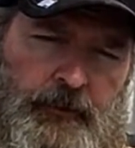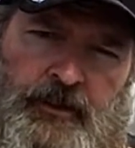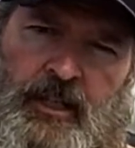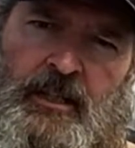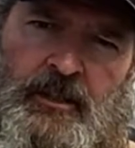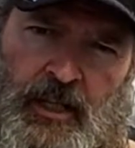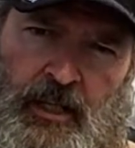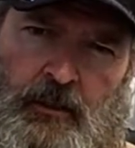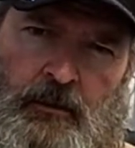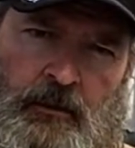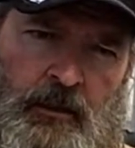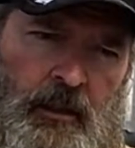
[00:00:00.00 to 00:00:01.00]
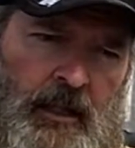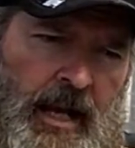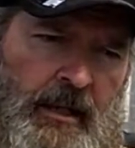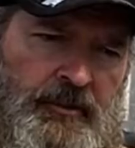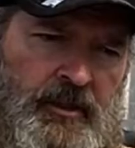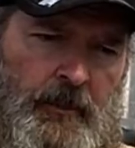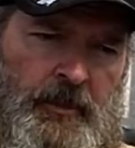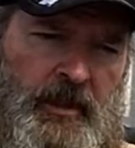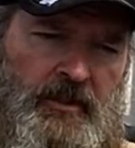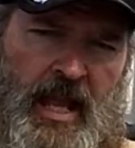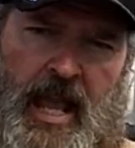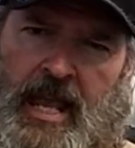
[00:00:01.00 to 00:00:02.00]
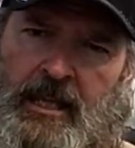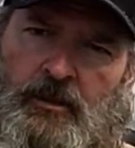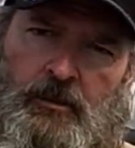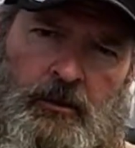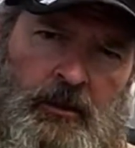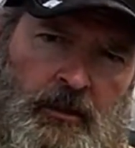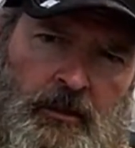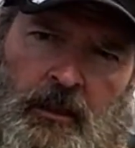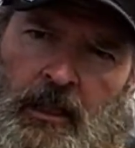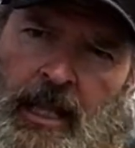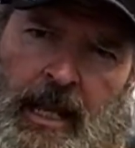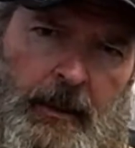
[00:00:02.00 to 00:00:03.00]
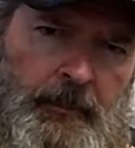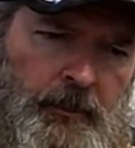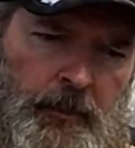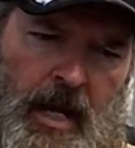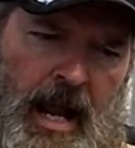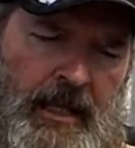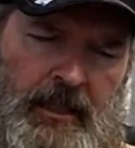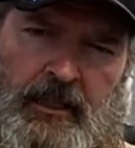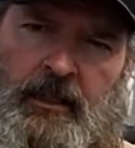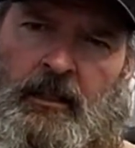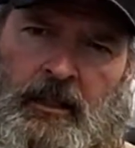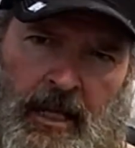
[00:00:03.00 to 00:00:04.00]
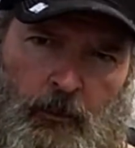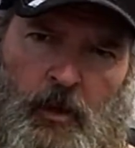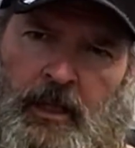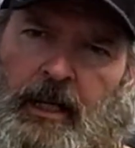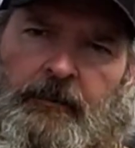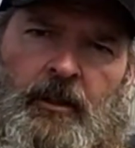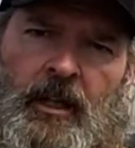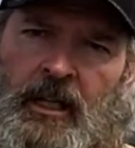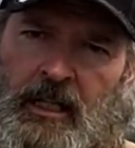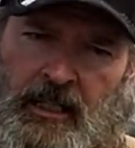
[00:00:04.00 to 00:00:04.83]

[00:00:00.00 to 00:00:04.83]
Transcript: detail, how something's angled, clamped, bracketed, whatever,